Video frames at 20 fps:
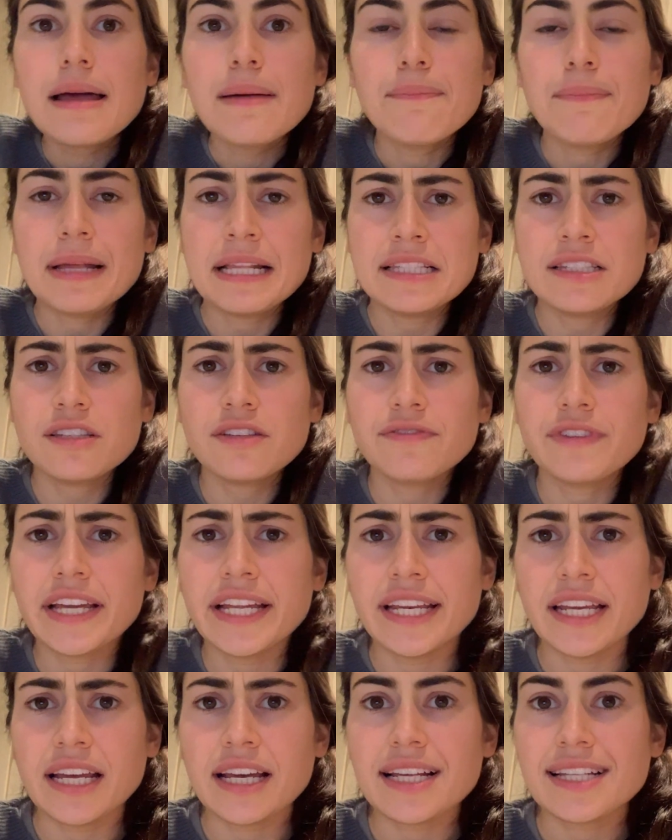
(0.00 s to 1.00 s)

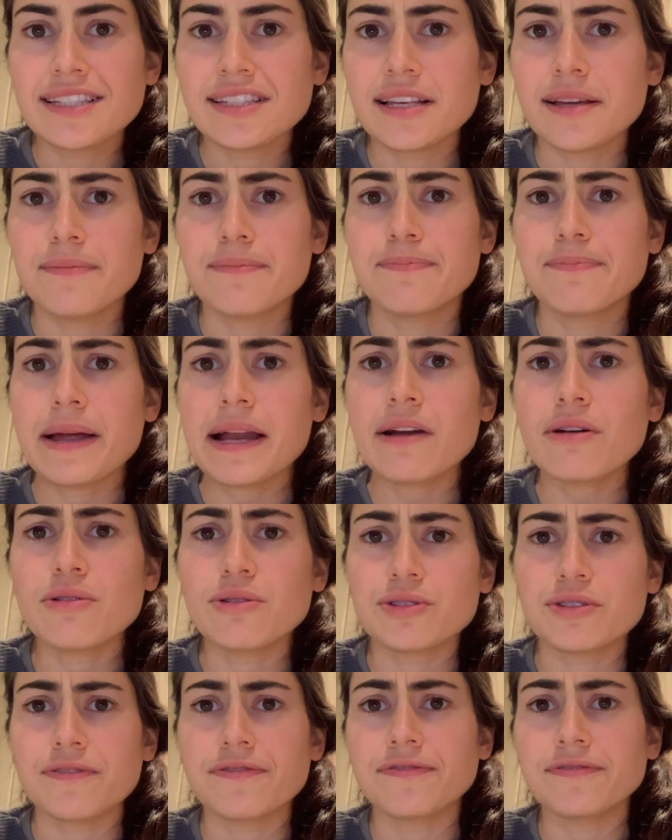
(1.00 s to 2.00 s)
Pennsylvania sent
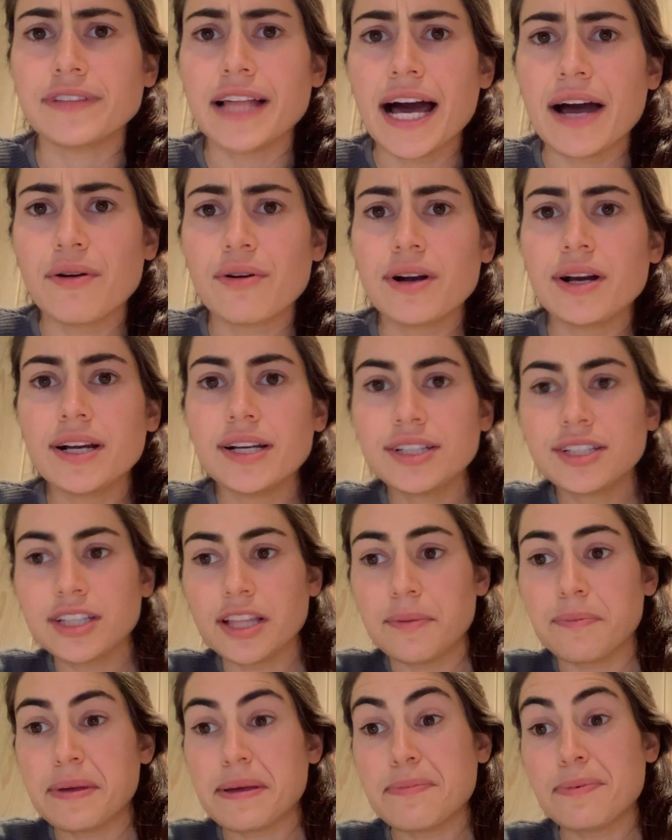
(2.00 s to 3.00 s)
barrels of flour to
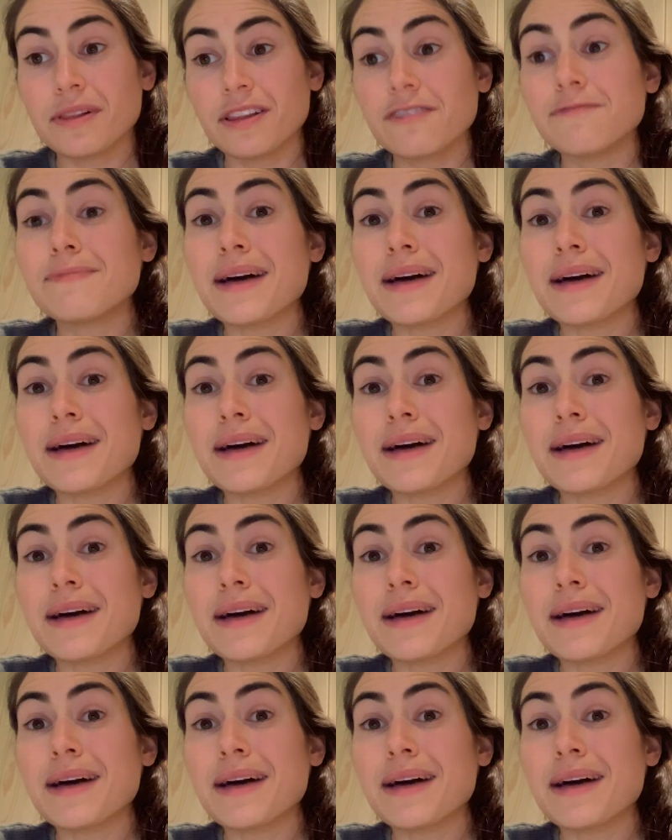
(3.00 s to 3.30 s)
the people of